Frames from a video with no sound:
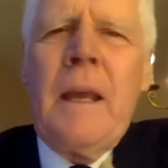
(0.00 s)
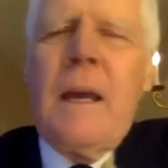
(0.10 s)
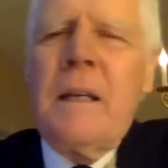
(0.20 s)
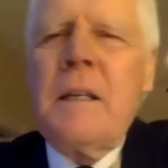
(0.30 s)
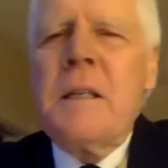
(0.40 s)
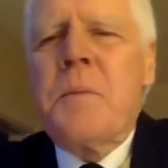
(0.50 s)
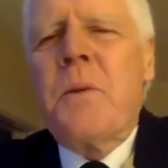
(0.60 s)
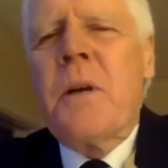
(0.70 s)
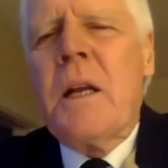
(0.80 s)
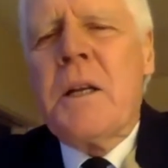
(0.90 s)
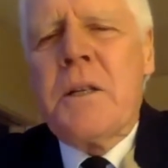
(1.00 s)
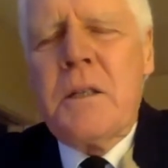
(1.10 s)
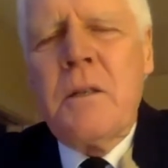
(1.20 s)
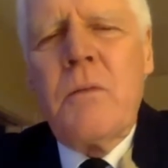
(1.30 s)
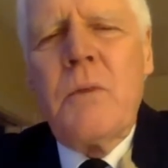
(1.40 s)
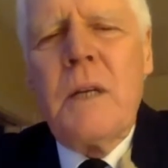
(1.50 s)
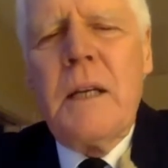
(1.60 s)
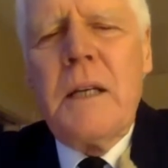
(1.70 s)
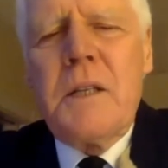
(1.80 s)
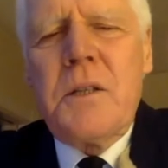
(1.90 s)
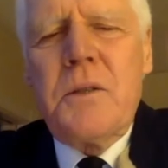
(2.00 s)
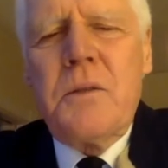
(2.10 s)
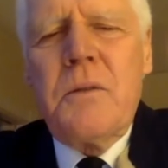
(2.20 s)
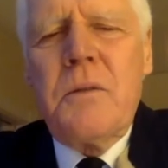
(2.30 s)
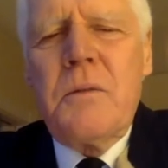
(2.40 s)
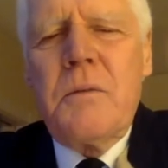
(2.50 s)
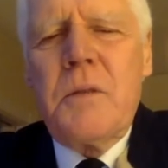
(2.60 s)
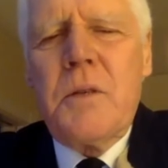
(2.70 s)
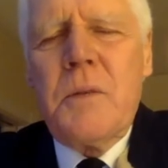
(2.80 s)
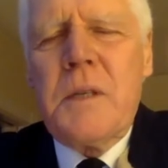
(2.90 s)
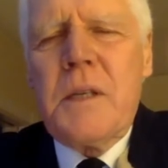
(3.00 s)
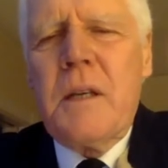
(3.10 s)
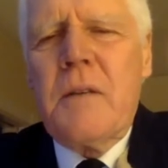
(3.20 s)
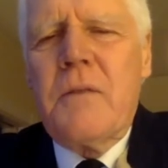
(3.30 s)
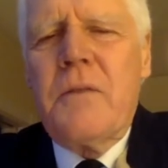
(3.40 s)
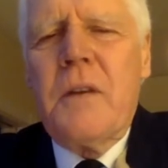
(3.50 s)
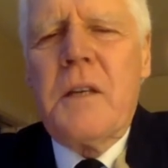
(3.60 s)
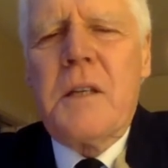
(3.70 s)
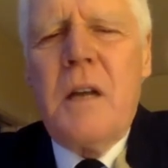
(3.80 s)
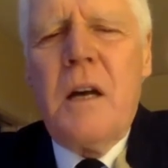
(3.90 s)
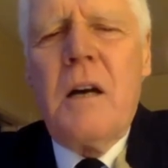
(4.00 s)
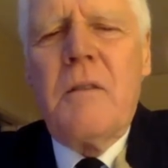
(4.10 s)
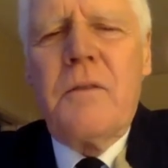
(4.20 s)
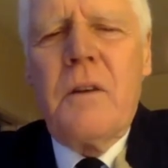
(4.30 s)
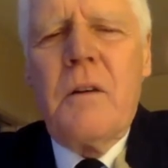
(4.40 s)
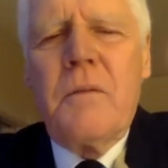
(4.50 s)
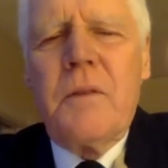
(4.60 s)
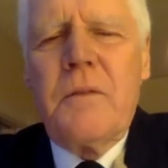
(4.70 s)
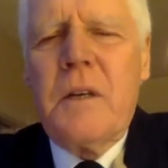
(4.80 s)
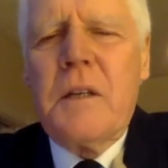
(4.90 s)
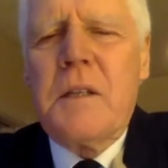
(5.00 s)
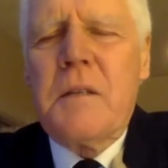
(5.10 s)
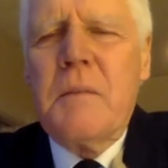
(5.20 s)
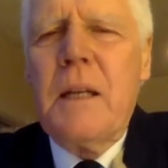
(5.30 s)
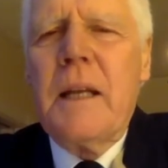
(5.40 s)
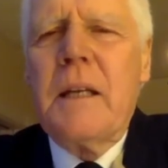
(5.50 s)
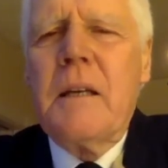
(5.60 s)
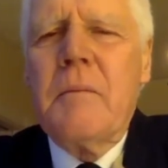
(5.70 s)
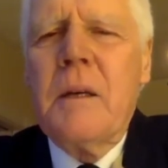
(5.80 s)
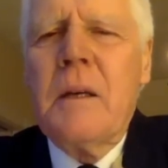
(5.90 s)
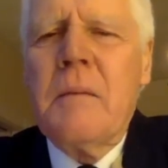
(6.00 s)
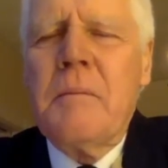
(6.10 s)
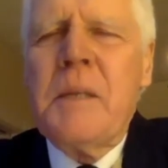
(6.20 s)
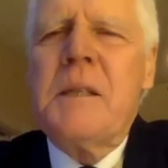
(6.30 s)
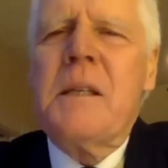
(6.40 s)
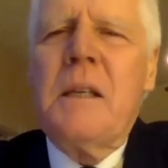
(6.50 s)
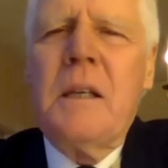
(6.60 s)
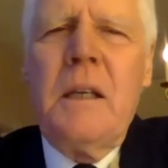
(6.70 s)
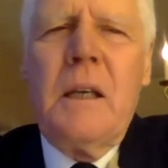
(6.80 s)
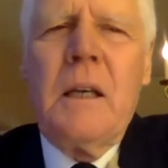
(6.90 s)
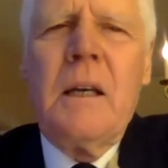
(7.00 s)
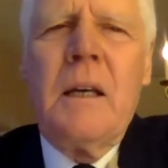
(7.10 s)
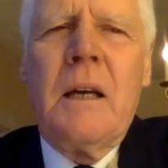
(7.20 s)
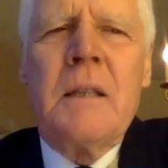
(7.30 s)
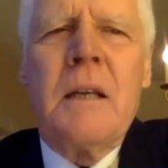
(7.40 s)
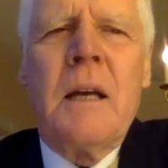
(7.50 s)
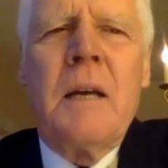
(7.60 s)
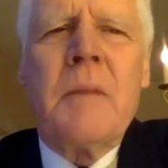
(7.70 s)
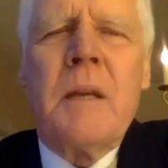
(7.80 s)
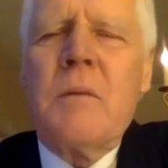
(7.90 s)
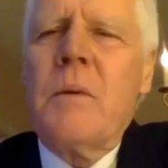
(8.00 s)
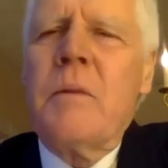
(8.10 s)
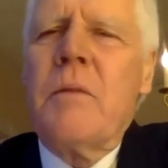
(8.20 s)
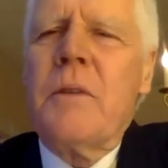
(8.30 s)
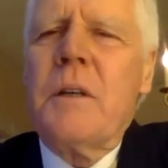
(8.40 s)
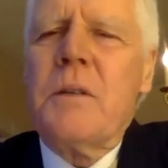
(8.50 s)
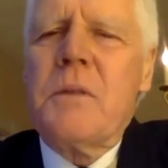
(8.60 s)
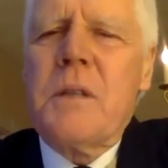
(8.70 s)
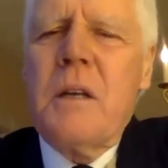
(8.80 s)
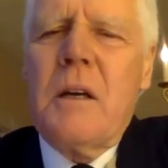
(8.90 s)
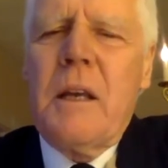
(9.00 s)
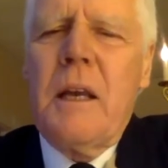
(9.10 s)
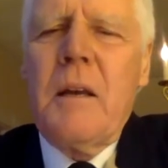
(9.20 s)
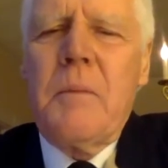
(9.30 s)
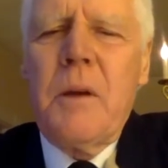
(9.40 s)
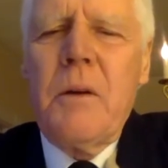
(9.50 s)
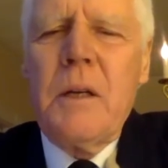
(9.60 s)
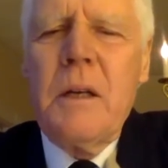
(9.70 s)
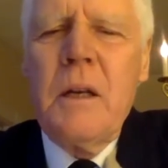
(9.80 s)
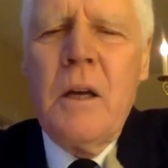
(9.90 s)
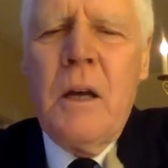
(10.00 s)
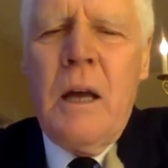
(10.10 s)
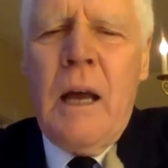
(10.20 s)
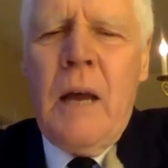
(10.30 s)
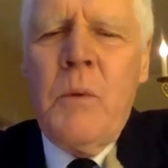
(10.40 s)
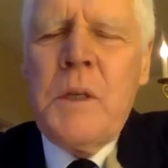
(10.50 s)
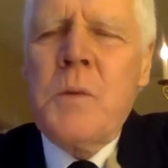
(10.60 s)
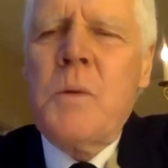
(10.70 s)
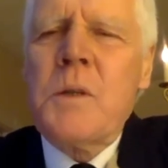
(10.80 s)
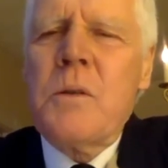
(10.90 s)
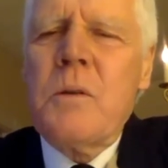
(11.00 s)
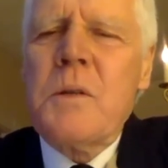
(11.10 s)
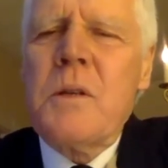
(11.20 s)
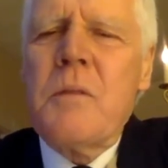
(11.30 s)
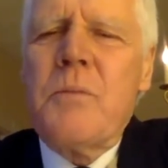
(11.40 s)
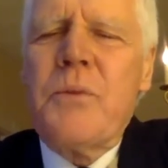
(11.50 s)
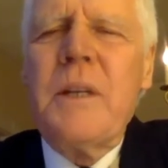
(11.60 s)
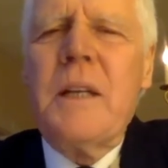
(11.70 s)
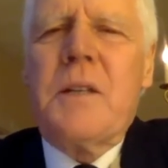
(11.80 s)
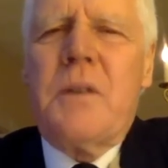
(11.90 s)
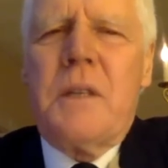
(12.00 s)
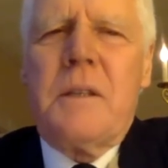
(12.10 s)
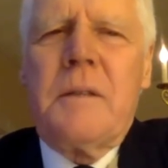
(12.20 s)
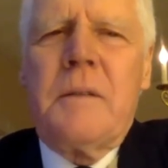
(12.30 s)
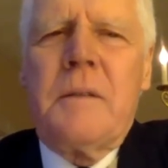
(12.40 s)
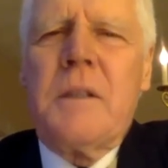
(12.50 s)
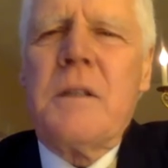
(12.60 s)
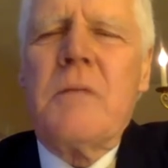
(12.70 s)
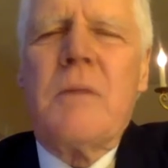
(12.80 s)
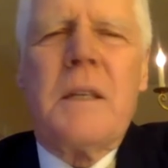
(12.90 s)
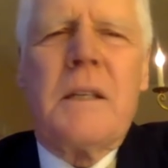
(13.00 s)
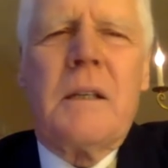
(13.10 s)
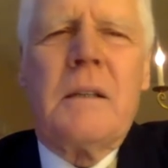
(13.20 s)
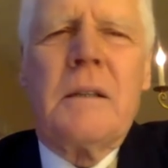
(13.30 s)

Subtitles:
And inspiration relates to, shall we say, the first half of the first millennium BCE, a time that we refer to as the archaic period, which was also pre-literate. There's no writing.